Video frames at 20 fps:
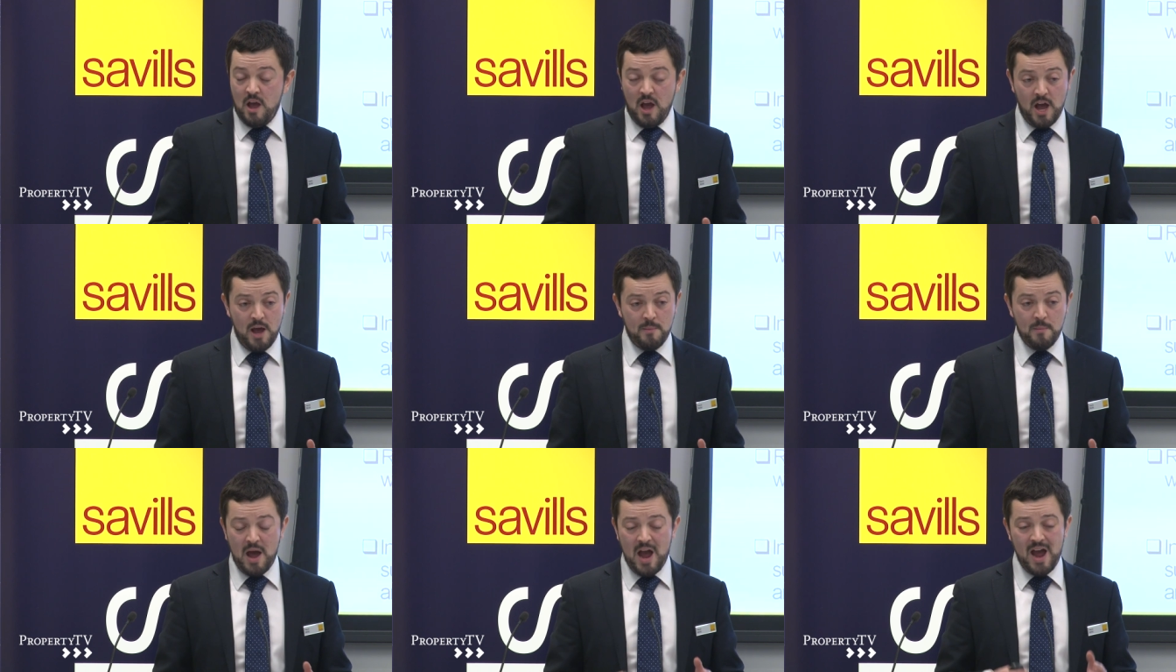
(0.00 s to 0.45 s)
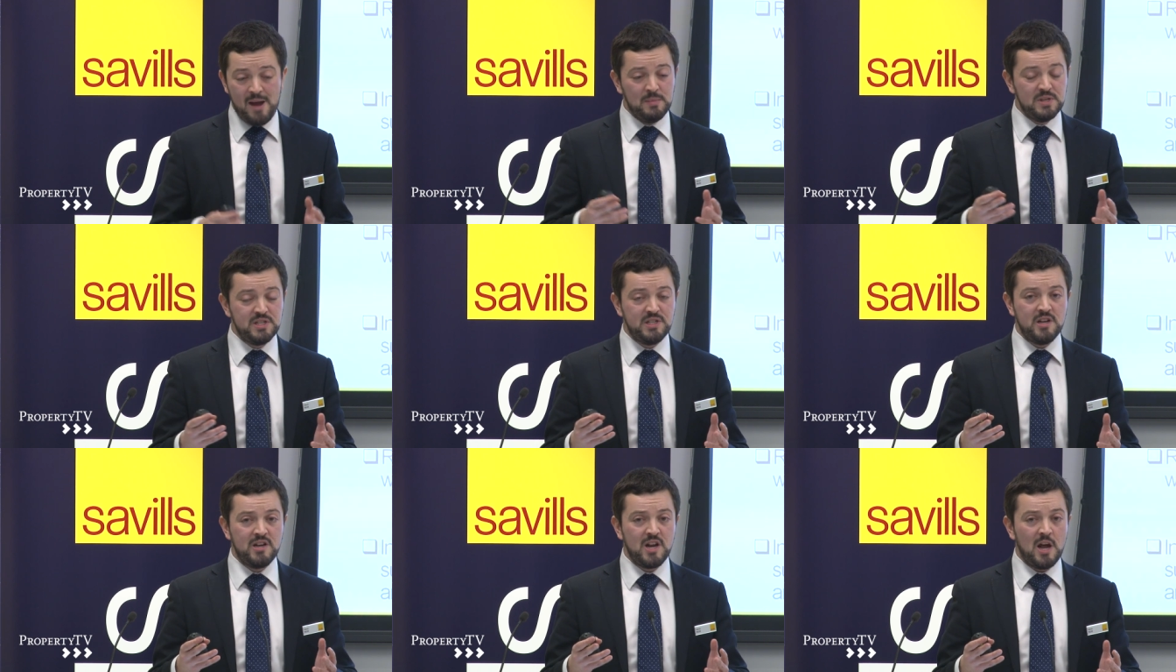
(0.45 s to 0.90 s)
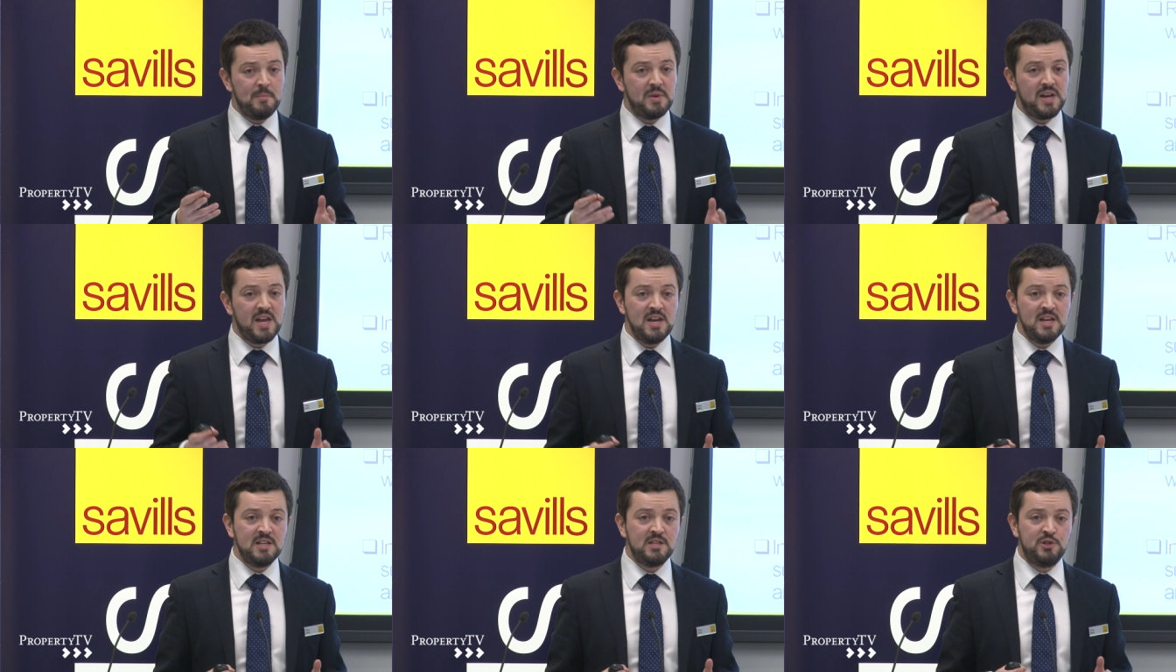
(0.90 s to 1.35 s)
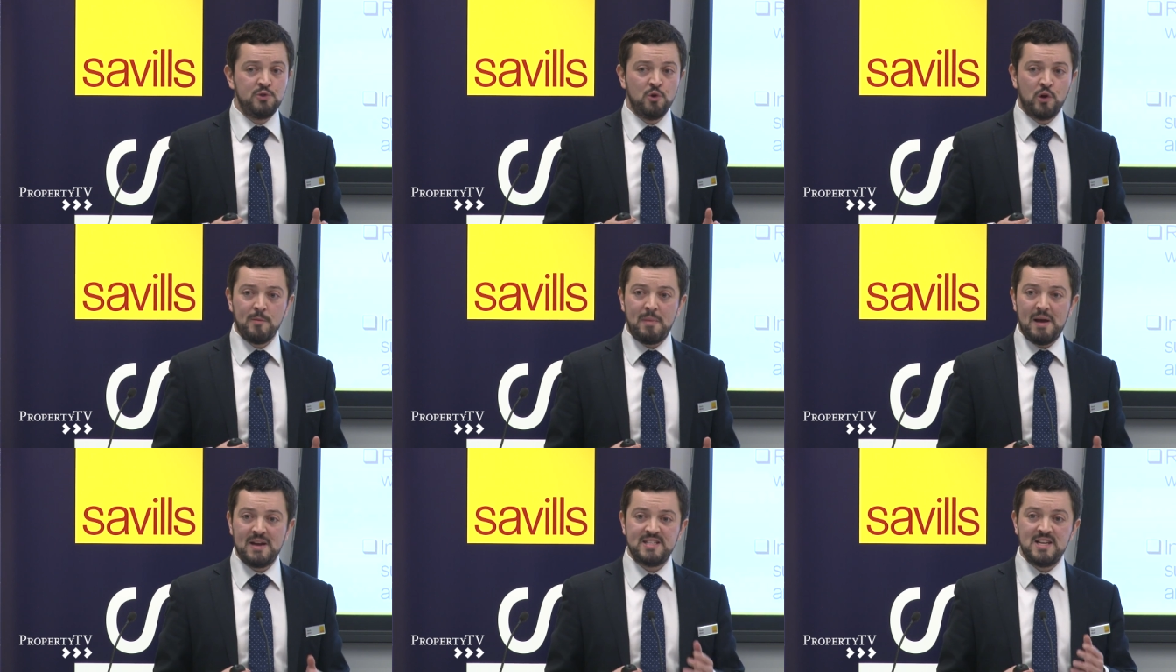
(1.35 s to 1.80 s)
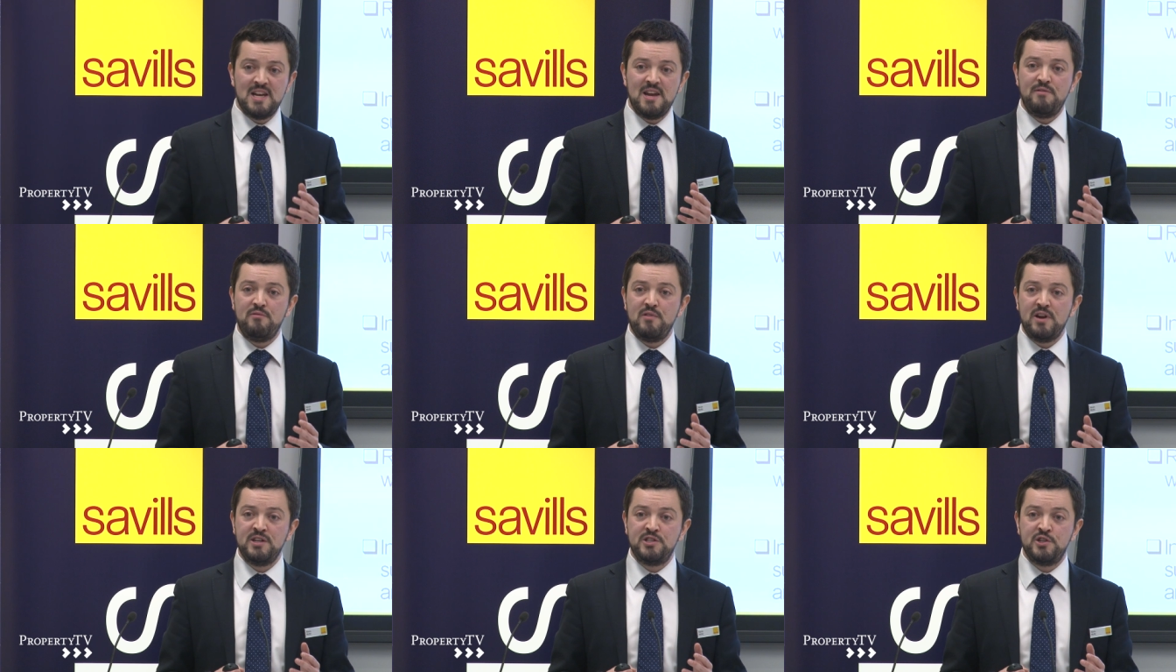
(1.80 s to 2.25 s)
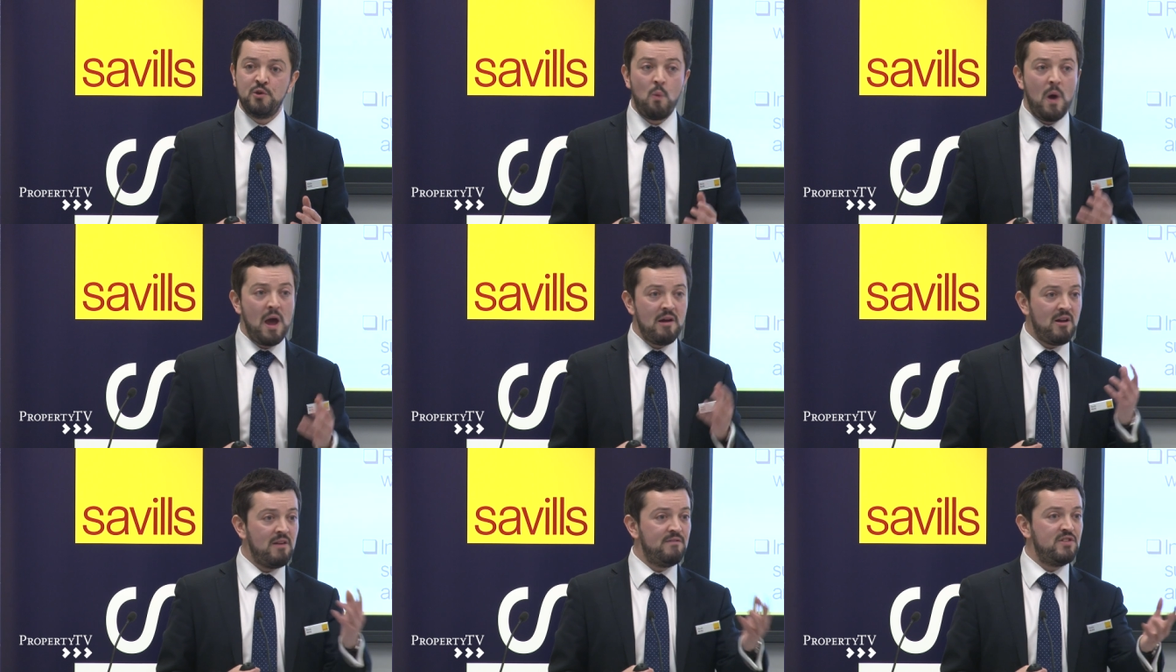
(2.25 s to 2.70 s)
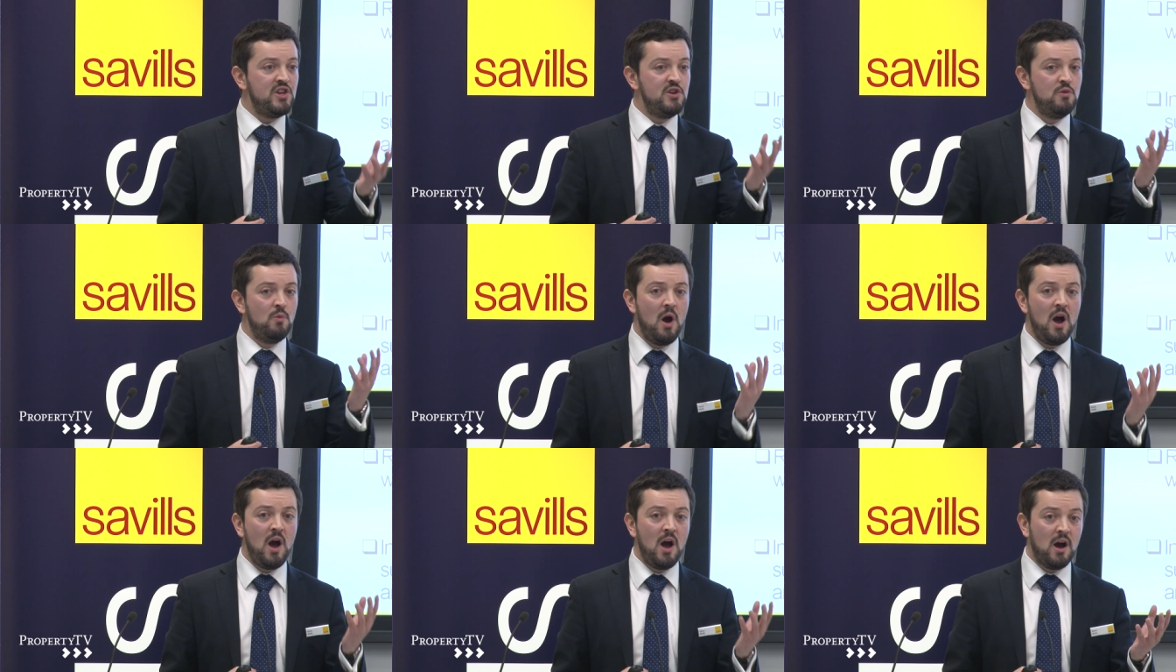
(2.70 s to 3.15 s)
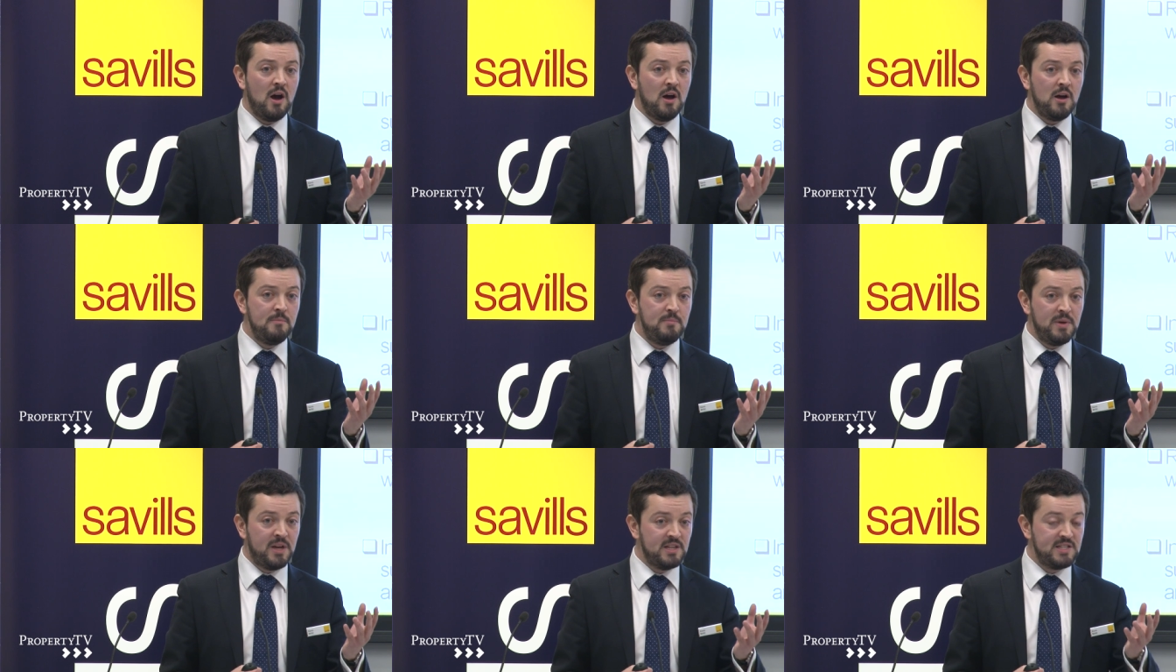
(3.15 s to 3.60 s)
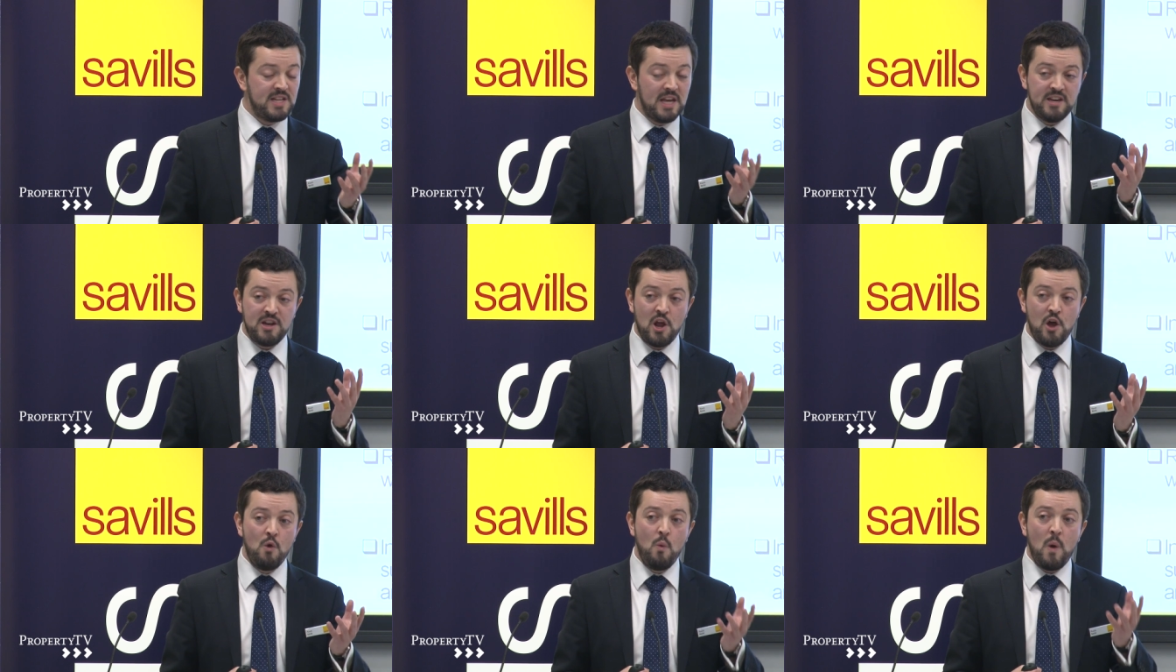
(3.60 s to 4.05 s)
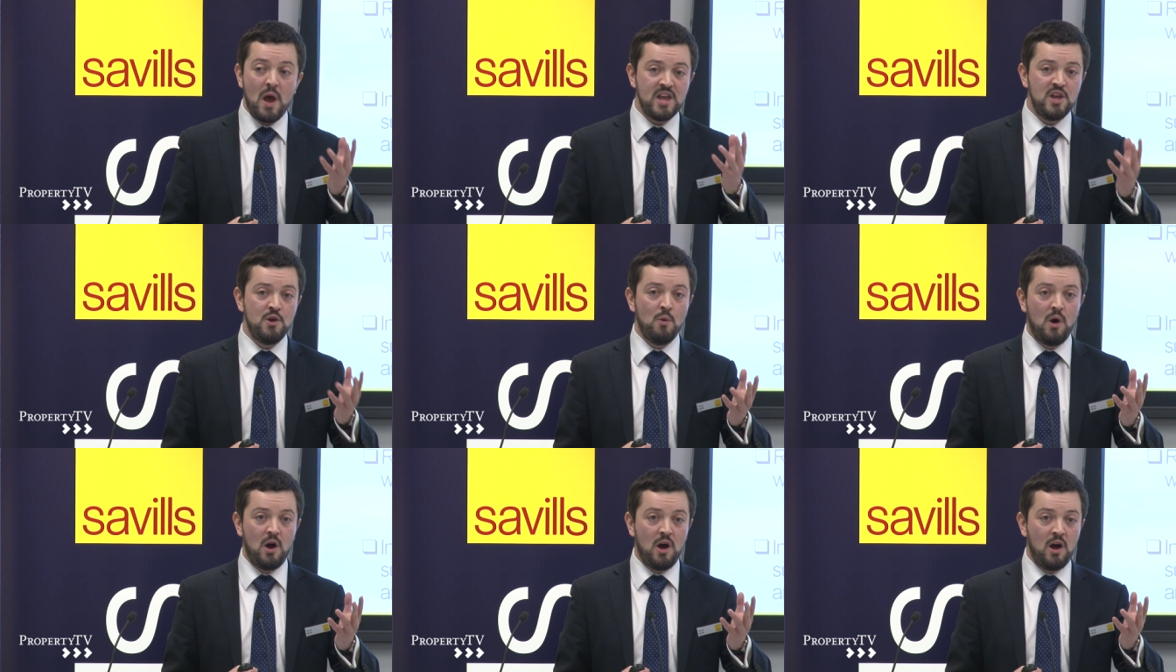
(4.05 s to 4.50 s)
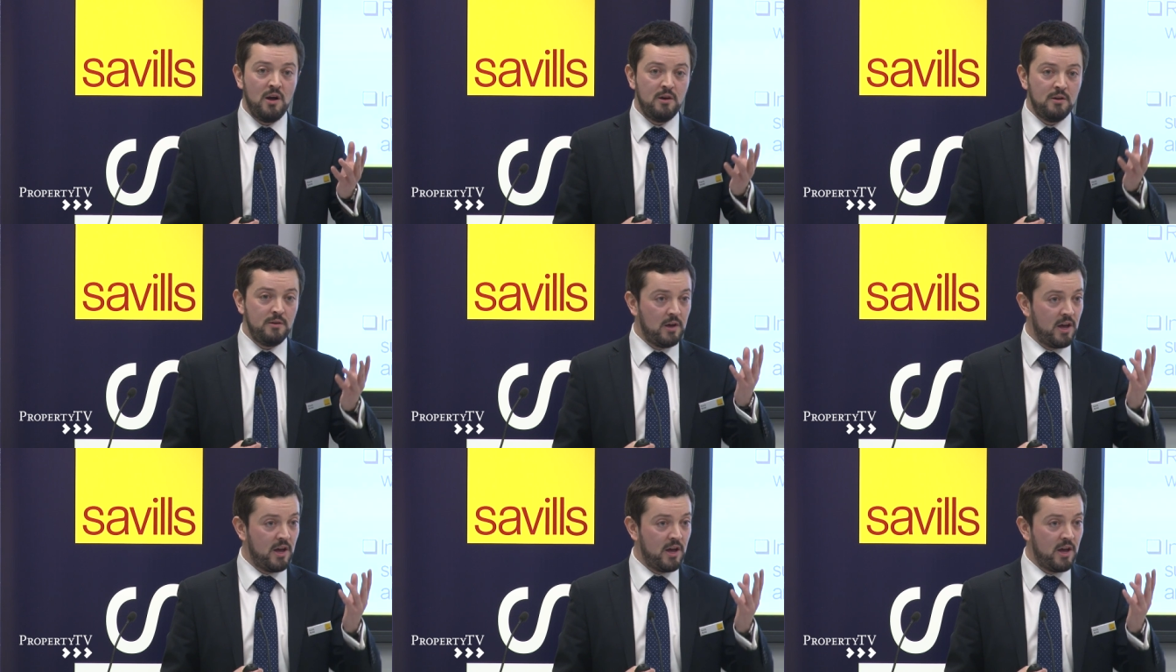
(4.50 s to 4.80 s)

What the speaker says: Amazon are beginning to talk about delivering to wherever you are because they know where you are